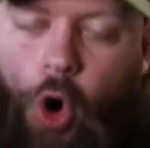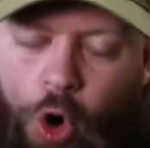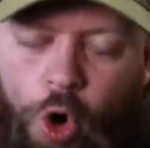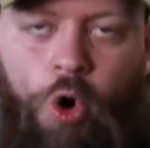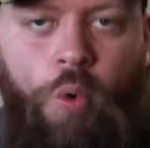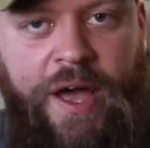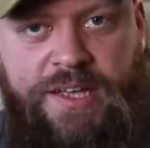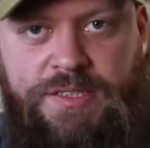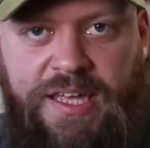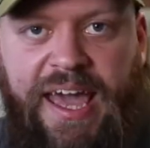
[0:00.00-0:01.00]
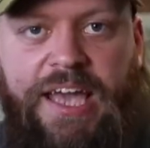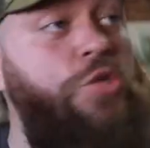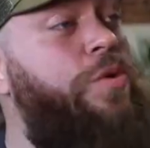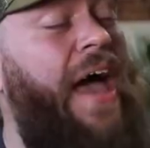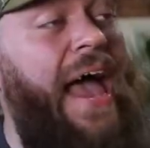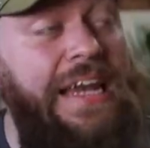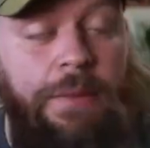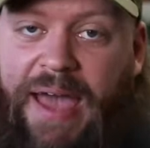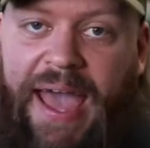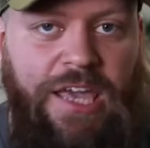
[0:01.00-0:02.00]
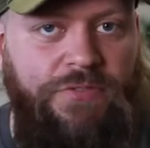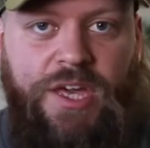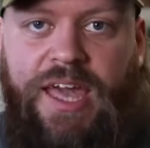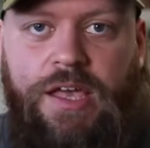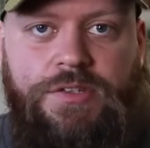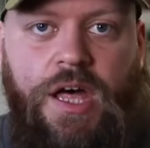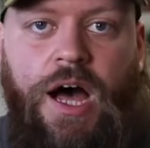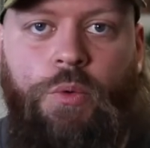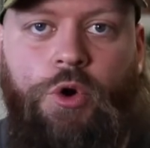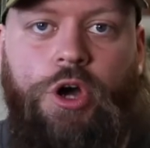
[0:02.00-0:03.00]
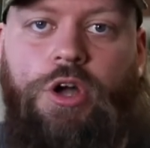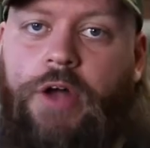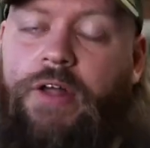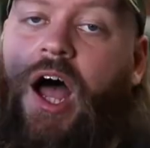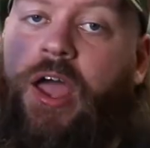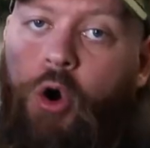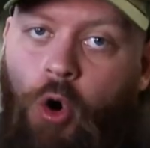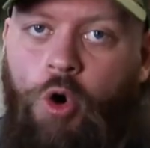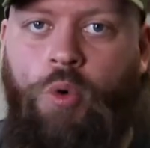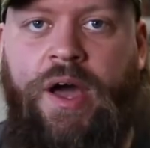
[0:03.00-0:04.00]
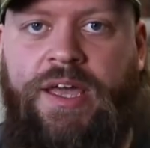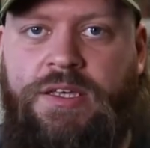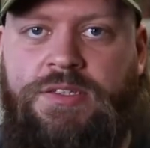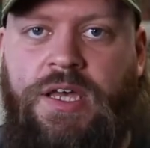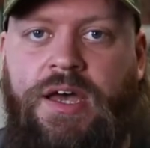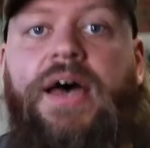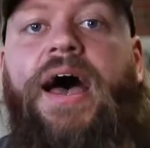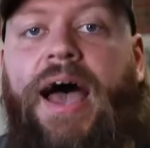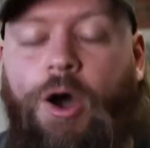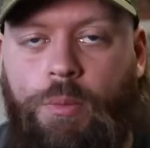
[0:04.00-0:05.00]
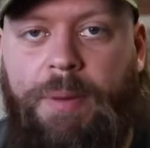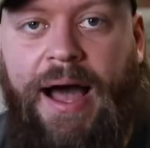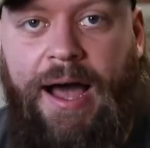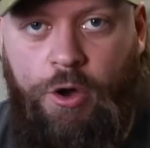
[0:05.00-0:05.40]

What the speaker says: always the case with any behavior case that I work on, I always help our